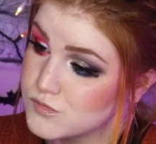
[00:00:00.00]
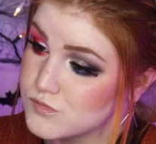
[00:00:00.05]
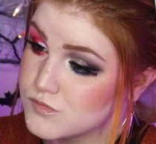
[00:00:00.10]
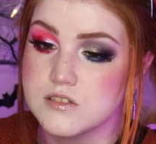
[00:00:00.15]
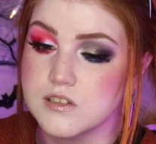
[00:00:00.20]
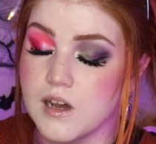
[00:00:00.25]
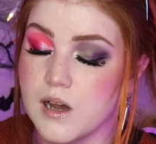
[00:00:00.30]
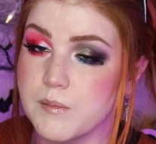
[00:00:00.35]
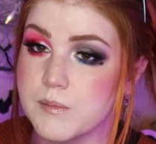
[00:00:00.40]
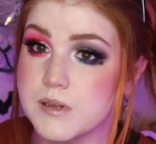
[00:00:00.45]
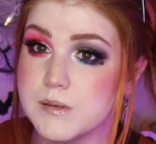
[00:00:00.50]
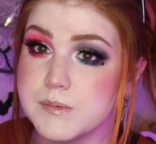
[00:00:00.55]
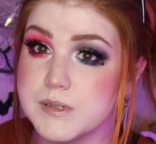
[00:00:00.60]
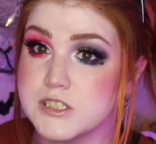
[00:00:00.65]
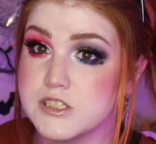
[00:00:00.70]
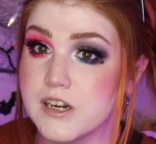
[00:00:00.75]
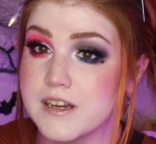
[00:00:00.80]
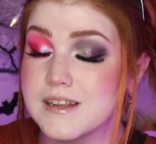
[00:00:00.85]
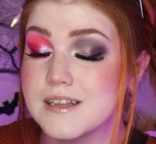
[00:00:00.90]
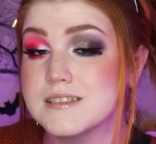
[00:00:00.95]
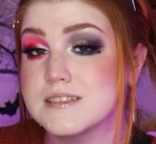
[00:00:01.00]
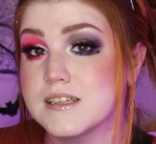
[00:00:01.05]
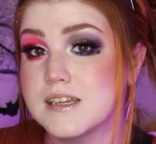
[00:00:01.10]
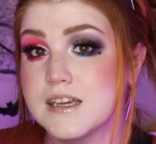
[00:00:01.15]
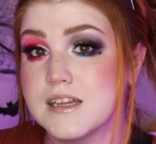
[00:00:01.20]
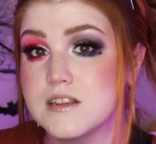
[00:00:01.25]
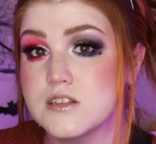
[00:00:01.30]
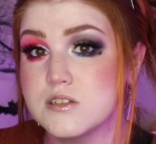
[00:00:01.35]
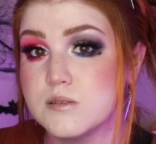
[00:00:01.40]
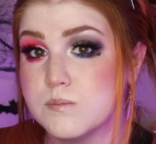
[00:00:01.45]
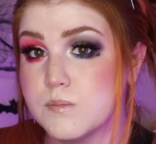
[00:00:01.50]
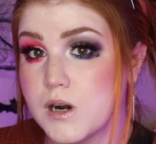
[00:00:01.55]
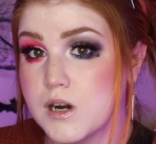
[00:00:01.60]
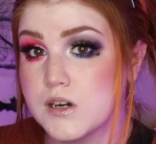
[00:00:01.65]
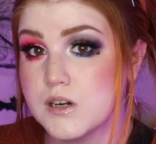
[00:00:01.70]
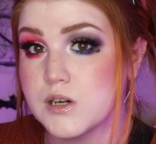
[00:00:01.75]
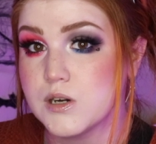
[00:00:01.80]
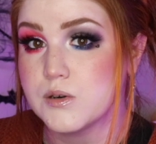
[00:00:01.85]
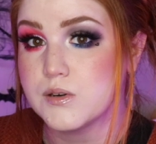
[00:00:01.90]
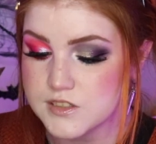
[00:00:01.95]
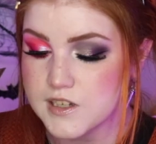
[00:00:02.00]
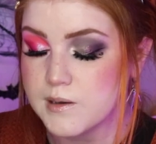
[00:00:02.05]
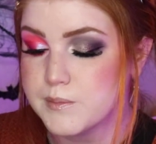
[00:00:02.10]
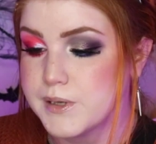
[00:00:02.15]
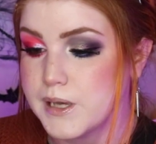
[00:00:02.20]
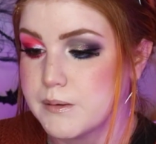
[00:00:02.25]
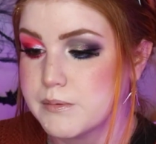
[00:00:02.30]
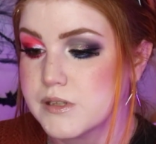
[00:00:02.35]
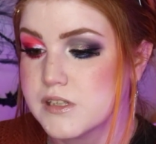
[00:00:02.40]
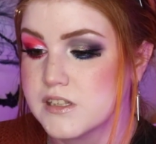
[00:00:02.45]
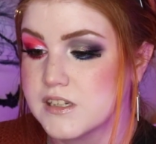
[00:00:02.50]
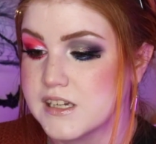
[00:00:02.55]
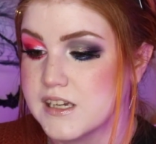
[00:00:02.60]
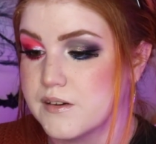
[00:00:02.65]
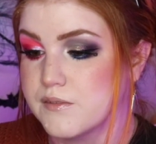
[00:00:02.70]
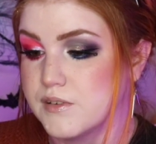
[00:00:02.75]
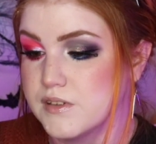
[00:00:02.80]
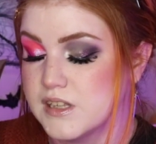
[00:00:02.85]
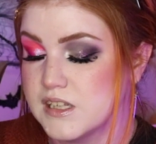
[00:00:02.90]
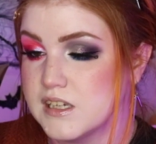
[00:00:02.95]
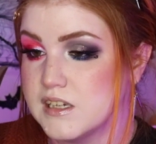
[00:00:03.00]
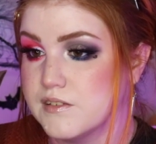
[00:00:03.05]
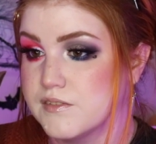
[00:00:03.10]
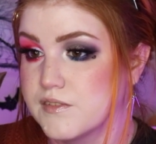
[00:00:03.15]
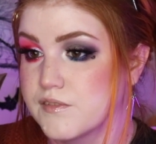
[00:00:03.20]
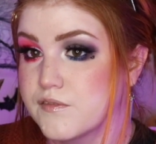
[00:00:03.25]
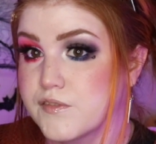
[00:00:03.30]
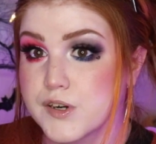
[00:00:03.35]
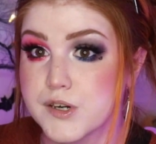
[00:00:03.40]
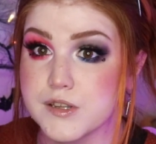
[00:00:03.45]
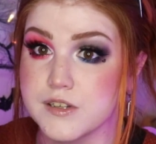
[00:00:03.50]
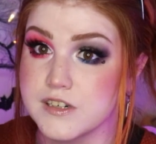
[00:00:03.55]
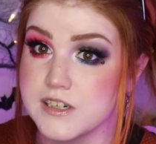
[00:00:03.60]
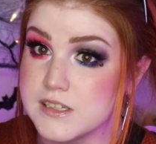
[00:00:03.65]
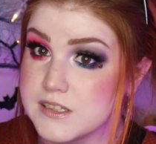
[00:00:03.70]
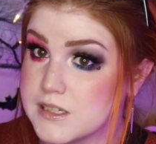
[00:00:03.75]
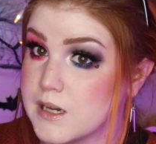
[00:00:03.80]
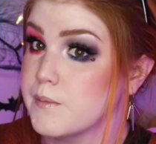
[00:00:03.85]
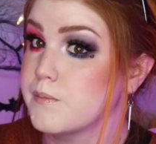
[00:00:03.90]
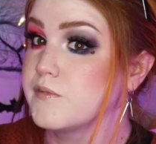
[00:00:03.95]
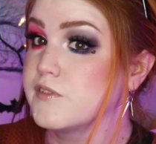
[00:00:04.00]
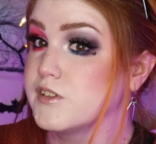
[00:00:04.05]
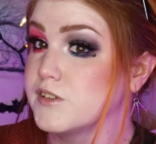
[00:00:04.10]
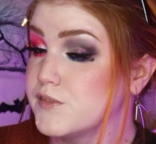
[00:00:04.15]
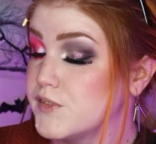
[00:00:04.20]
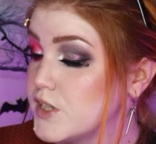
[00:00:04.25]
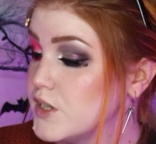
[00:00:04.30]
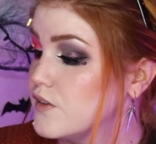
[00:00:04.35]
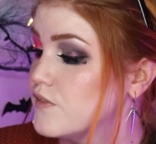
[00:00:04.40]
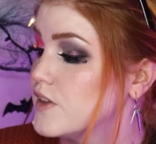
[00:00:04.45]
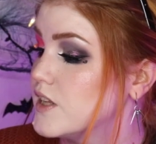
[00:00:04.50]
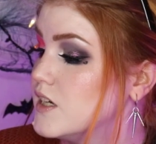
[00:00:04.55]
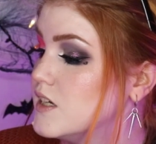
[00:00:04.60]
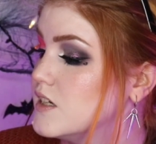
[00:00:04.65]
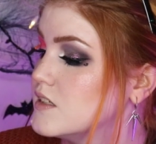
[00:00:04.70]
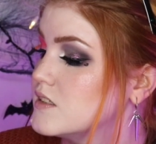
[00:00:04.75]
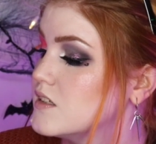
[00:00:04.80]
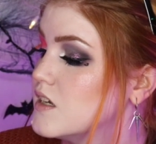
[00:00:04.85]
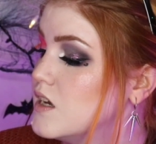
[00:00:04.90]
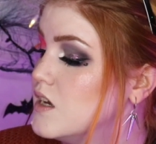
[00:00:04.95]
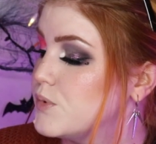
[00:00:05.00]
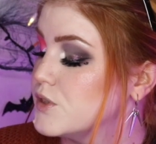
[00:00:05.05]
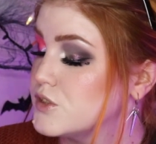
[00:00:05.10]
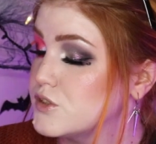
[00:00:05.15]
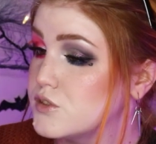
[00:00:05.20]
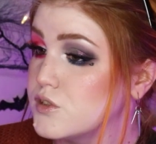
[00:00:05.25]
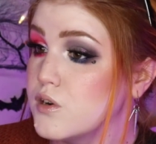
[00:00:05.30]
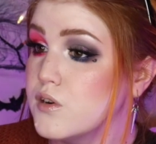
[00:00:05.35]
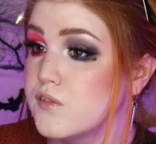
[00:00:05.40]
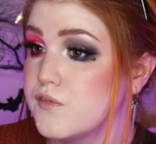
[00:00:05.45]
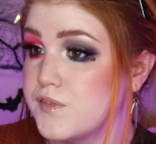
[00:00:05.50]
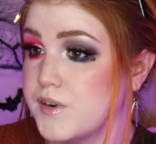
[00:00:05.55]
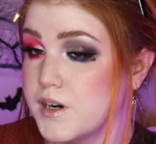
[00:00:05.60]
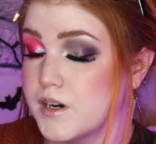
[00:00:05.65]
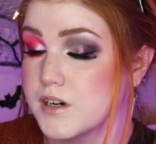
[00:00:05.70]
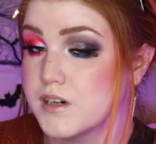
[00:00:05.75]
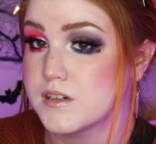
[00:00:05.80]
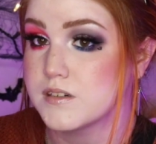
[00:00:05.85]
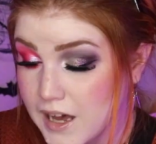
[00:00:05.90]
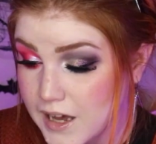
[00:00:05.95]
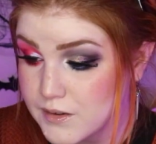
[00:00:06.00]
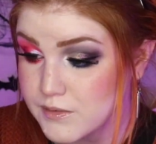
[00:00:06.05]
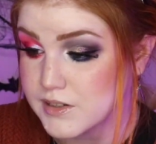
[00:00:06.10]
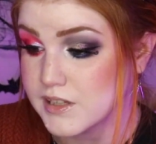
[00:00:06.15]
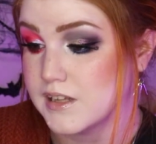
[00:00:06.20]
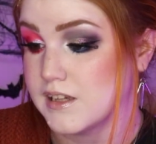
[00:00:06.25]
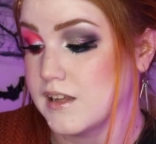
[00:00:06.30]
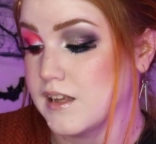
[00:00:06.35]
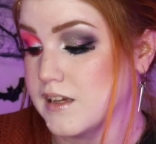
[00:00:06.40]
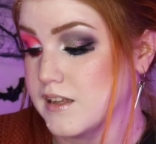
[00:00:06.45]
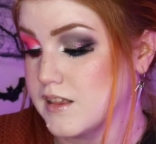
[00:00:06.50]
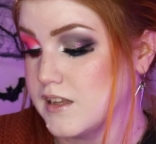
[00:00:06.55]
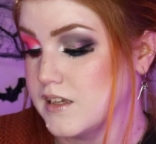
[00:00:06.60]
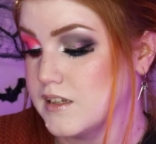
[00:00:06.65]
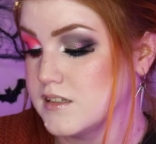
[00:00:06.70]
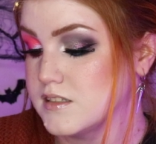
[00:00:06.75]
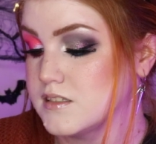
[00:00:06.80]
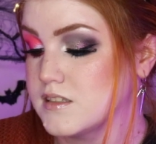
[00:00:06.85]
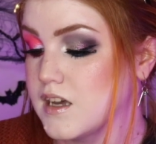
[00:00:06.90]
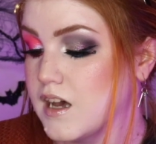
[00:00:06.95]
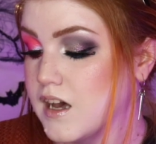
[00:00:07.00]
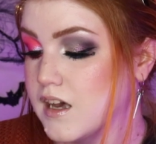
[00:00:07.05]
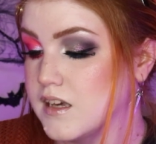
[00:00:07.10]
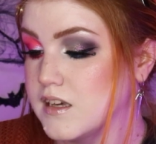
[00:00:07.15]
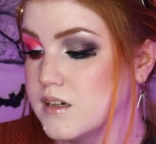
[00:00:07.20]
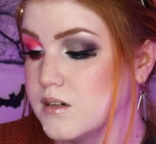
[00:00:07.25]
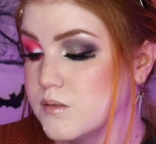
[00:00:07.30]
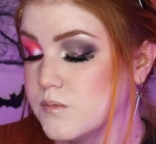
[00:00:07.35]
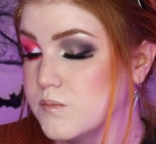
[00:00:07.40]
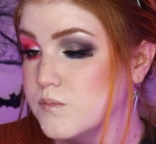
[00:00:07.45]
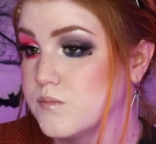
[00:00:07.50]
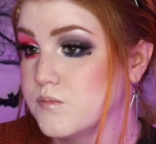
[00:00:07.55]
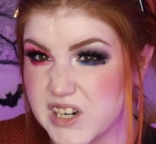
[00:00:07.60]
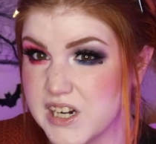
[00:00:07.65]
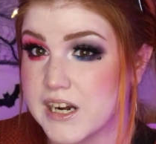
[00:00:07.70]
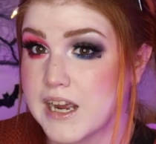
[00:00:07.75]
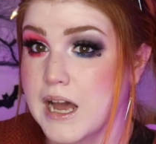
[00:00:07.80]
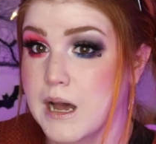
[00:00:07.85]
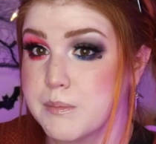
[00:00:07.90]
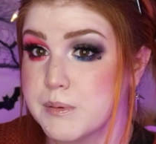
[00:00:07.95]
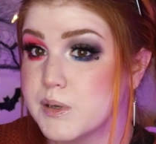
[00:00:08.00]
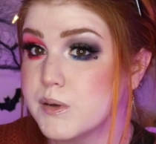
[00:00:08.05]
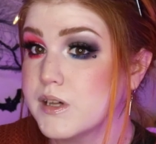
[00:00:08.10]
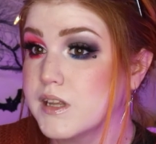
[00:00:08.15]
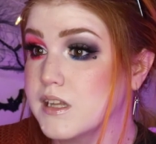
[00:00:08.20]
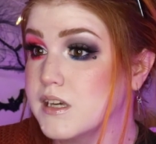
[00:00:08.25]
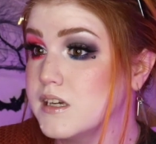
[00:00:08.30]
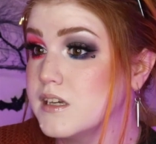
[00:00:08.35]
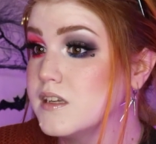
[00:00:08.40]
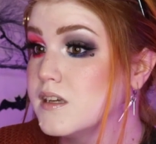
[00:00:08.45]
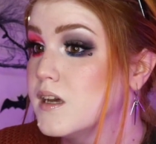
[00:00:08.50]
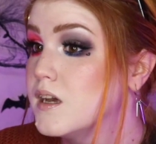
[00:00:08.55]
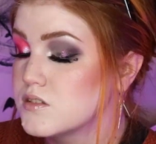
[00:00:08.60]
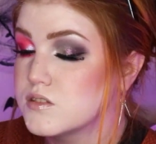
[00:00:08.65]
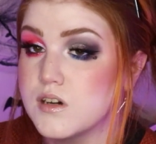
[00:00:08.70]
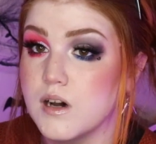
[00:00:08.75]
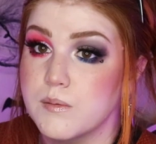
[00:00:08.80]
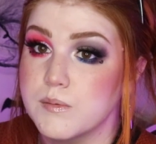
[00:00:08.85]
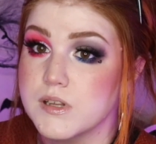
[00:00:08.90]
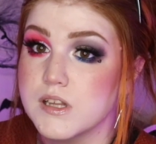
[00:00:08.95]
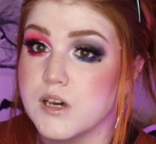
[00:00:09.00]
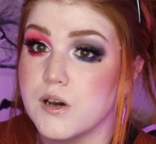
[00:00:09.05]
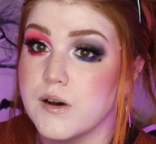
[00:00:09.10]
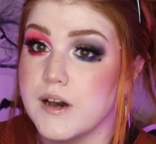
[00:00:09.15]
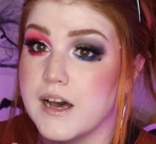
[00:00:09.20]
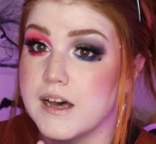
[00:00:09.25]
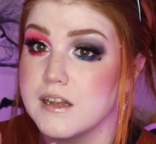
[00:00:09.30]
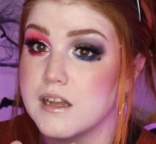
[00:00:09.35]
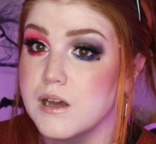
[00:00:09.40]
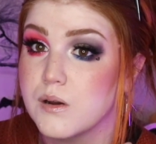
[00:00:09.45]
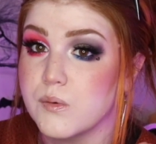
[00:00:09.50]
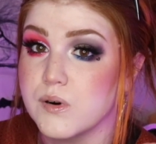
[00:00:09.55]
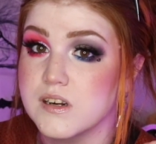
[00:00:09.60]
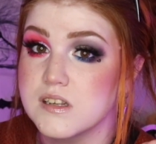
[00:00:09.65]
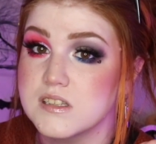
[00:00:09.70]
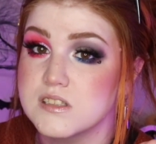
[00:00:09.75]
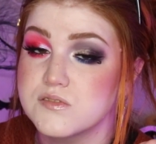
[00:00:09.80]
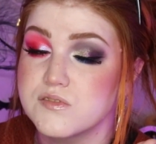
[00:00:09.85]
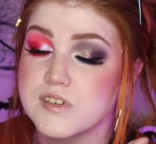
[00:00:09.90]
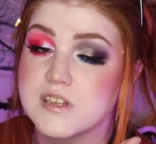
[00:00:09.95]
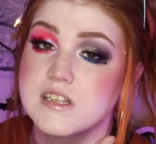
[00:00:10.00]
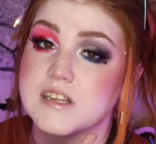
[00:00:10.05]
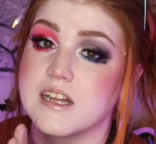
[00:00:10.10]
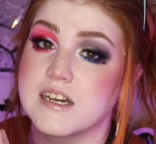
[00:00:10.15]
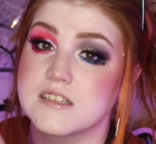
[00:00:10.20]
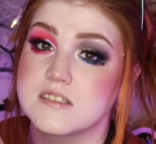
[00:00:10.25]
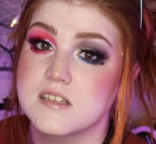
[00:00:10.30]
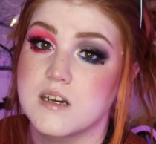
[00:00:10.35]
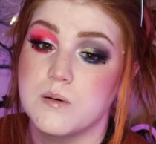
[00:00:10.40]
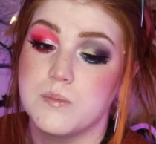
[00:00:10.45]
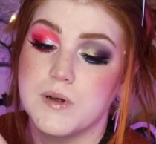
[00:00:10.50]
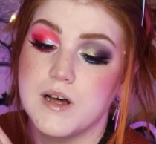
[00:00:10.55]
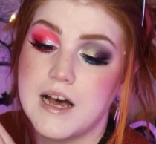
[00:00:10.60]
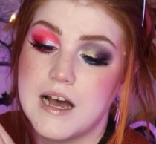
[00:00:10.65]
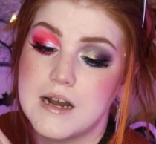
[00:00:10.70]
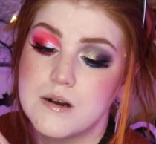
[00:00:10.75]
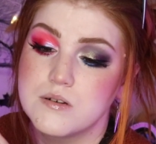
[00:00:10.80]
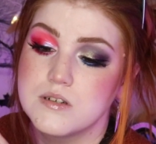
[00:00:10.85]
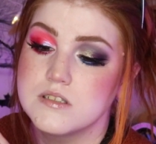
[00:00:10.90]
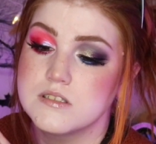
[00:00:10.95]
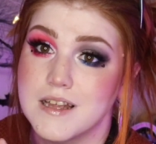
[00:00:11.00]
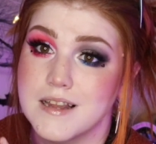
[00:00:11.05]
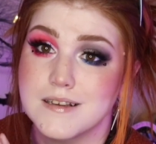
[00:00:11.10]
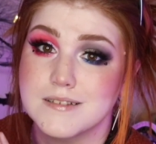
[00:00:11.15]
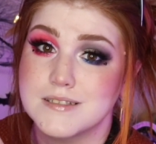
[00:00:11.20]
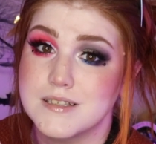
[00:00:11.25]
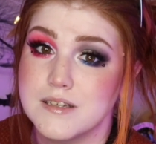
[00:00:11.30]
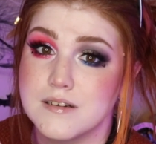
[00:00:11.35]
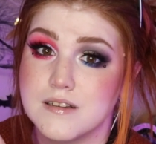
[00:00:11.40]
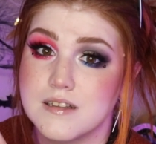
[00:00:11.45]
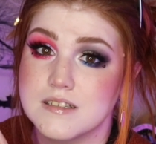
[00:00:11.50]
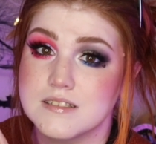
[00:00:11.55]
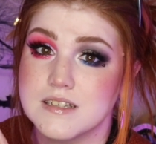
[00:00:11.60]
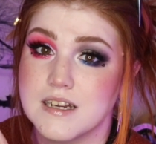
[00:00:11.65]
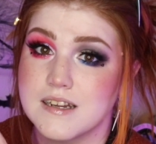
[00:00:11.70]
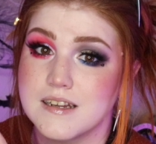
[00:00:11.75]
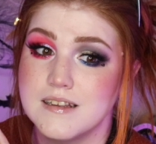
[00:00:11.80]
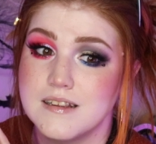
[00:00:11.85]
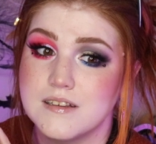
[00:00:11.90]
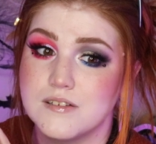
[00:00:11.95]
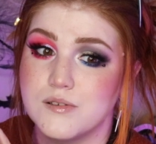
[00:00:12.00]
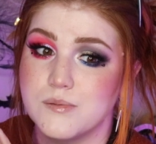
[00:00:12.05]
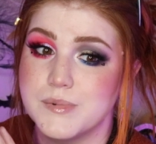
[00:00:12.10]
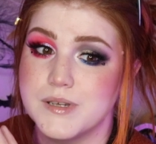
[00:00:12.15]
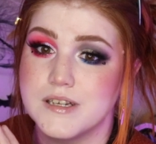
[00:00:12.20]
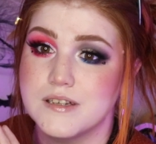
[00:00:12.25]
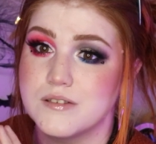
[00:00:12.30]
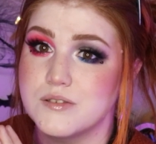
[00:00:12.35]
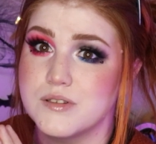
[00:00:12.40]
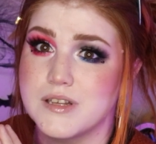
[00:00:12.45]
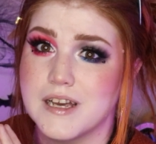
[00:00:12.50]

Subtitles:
So I'm going to be trying this again tomorrow, so I'll be able to give an even further in-depth review of this. But so far, I really like this. I am very happy with it. So I'm going to go ahead and wear this for the next couple hours, and I'll see you in a second, and it'll be a new